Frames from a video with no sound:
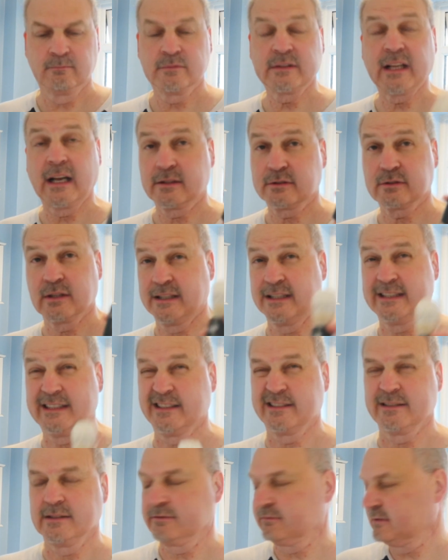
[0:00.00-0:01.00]
No, it
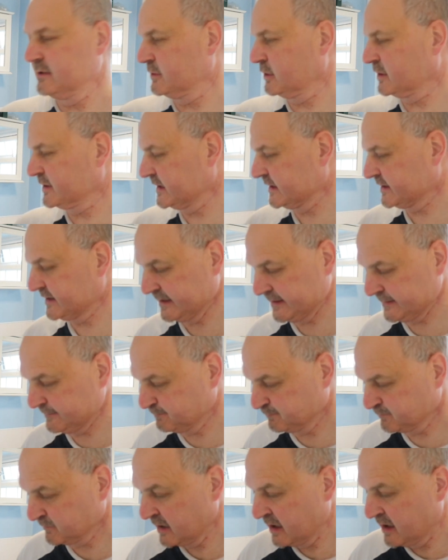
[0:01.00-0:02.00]
is, it's really nice at tea.
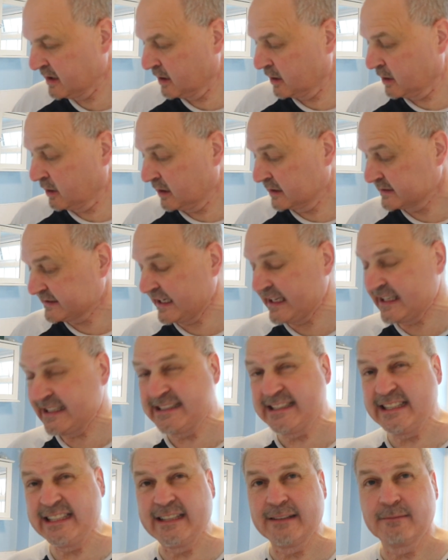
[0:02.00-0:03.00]
That
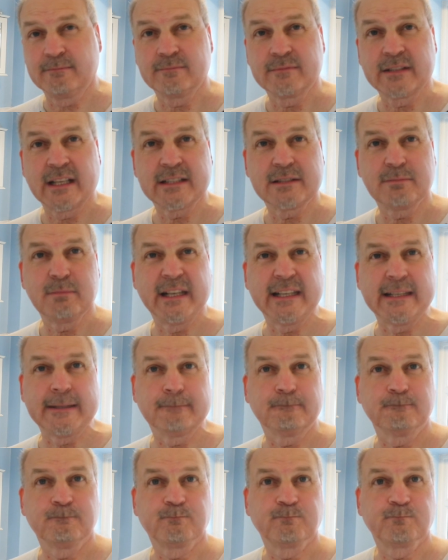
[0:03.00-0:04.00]
is it, that's me.
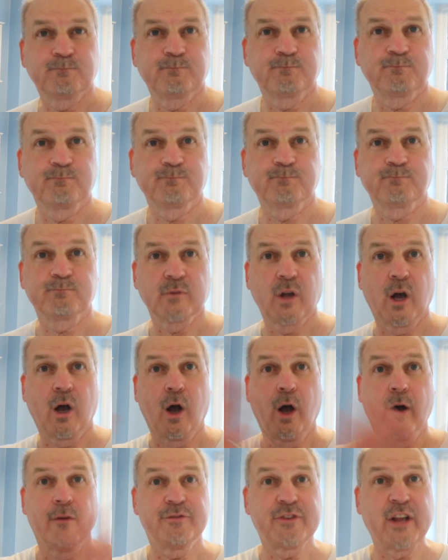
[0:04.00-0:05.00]

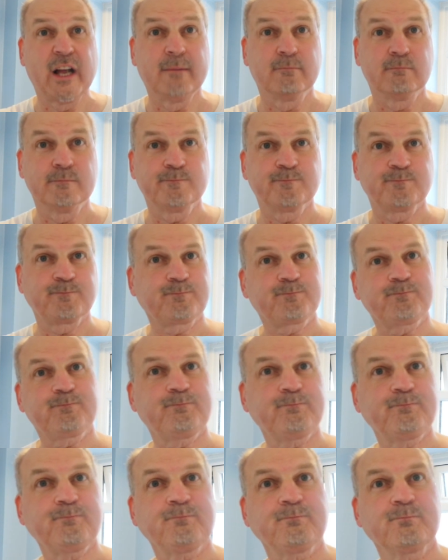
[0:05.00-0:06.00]
I'm done.
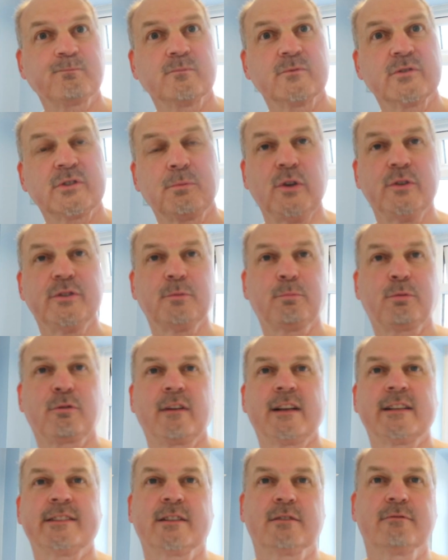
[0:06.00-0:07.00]
Used the
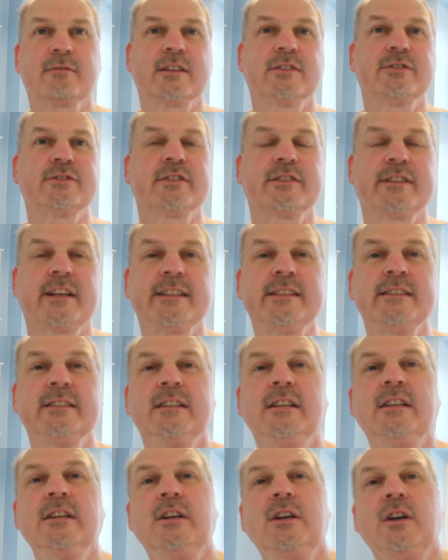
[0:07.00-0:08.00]
Proraso range today,
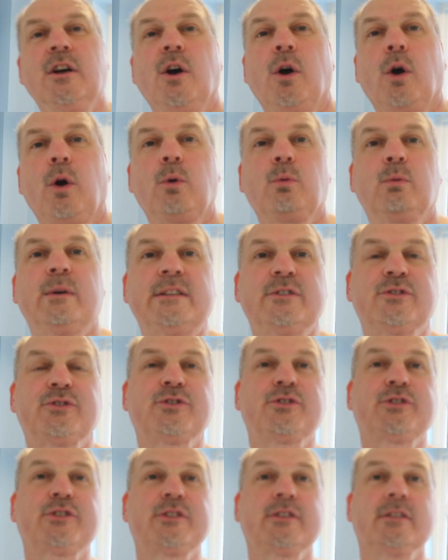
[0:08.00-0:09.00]

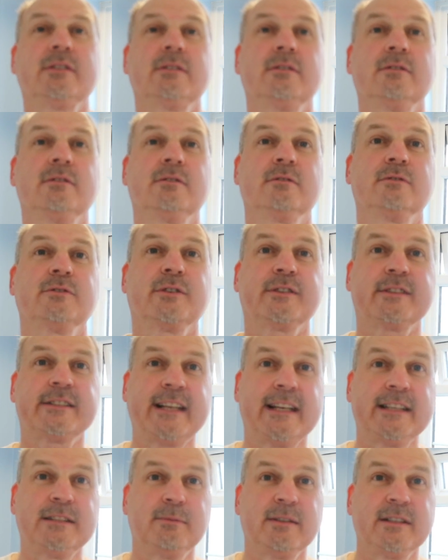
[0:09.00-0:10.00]
which you can
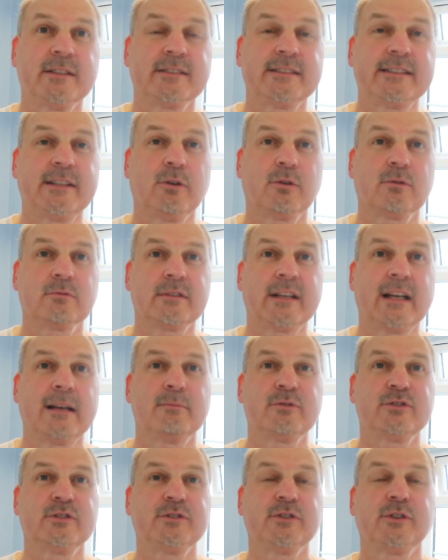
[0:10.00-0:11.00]
get anywhere. You can get on
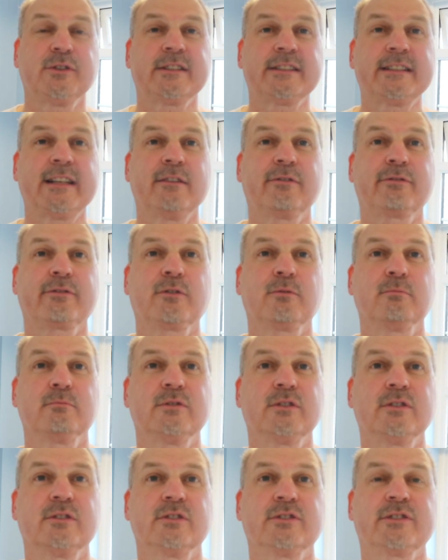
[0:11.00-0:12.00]
Amazon, you can get
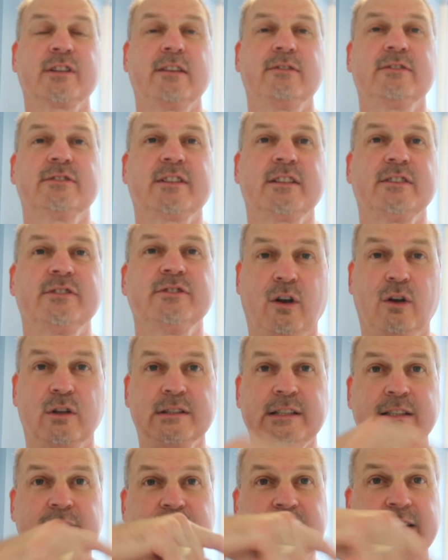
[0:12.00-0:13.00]
from shaving station. I'll
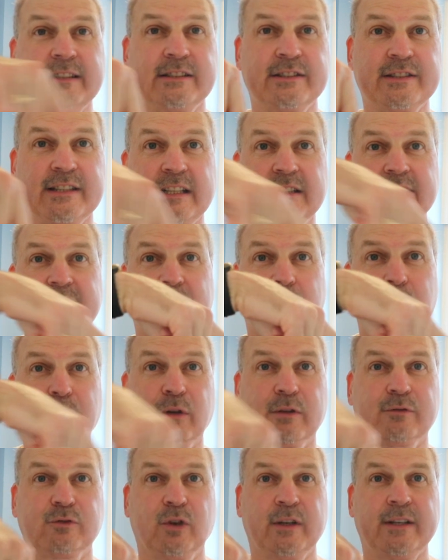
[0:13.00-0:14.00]
leave links down there
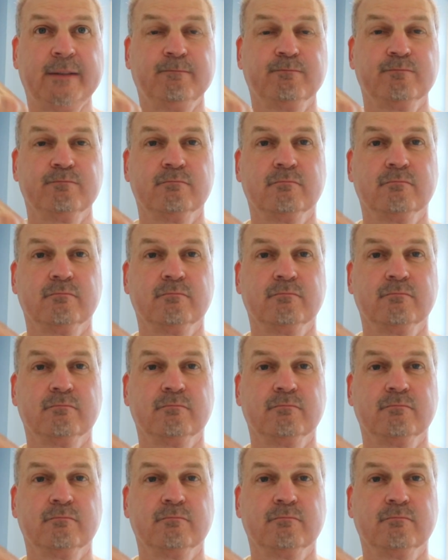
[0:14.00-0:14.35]
where I got it.